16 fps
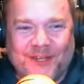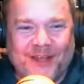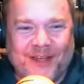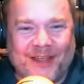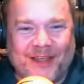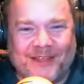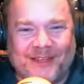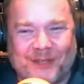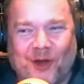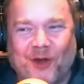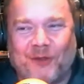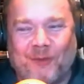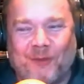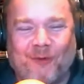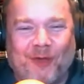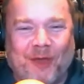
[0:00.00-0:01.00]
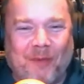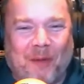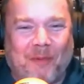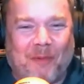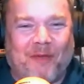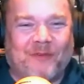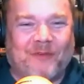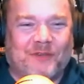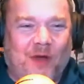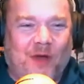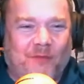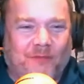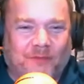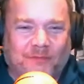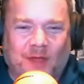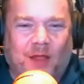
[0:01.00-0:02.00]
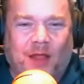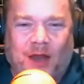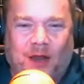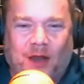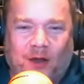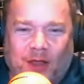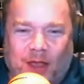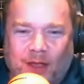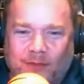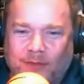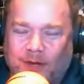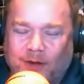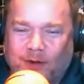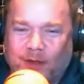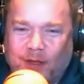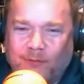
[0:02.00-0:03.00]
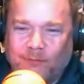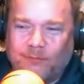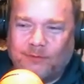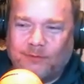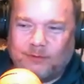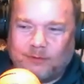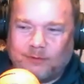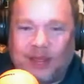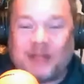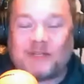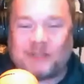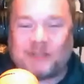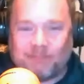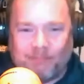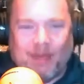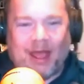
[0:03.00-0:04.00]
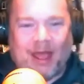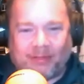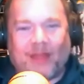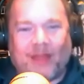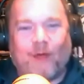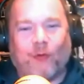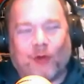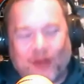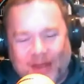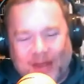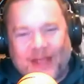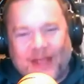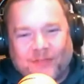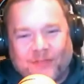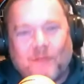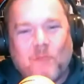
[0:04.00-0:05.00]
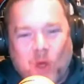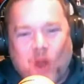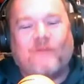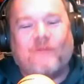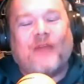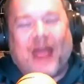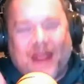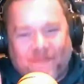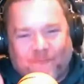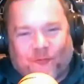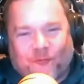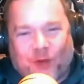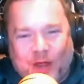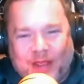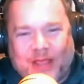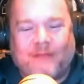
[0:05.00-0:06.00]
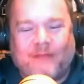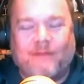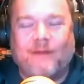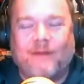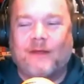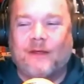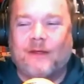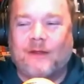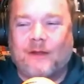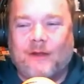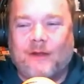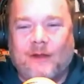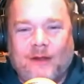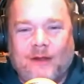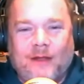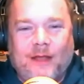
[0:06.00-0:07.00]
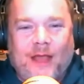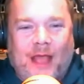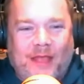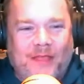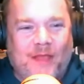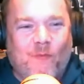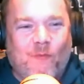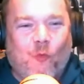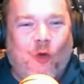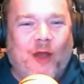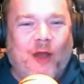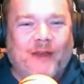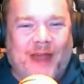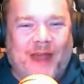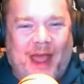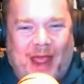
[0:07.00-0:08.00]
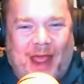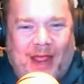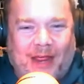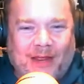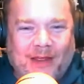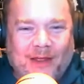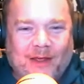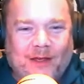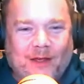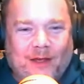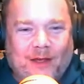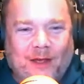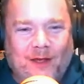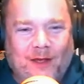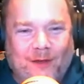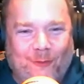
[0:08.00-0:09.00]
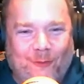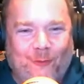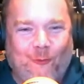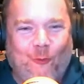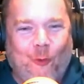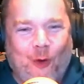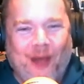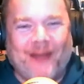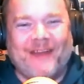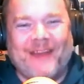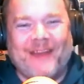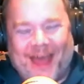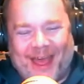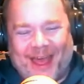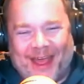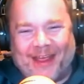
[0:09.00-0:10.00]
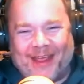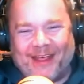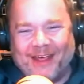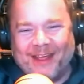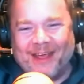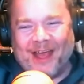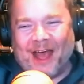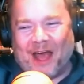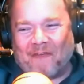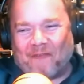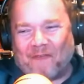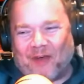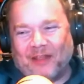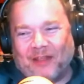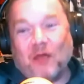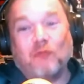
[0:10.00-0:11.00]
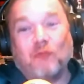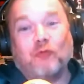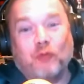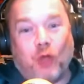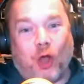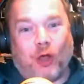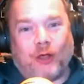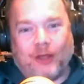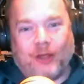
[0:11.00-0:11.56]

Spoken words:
this argument would come up every so often. No, they don't count. They don't count. Yes, Matt, they were in the movie. They freaking. And then one day, I finally go, look,